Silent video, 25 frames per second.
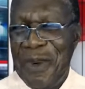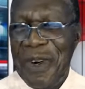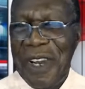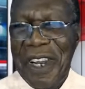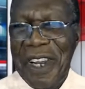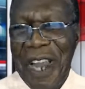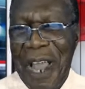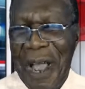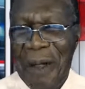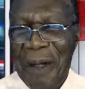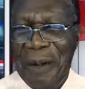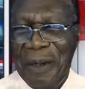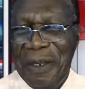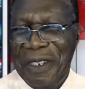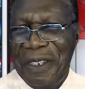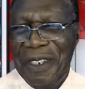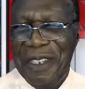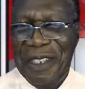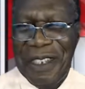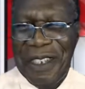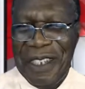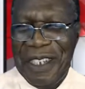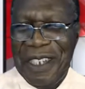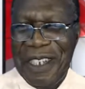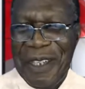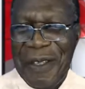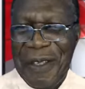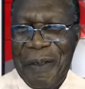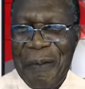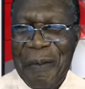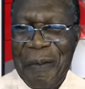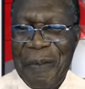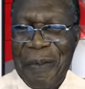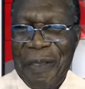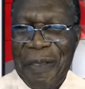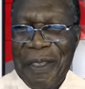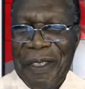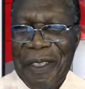least 3
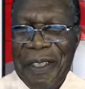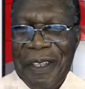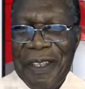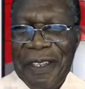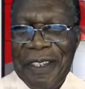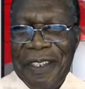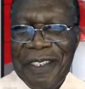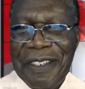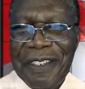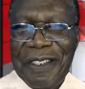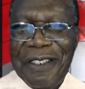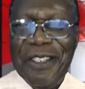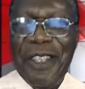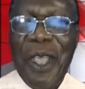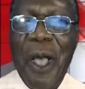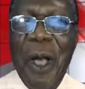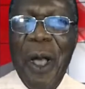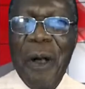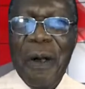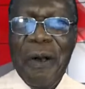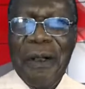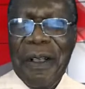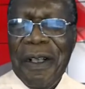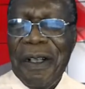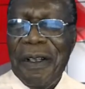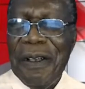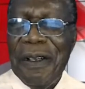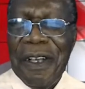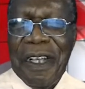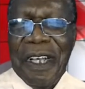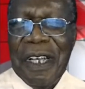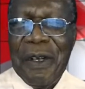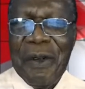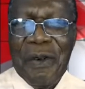languages. So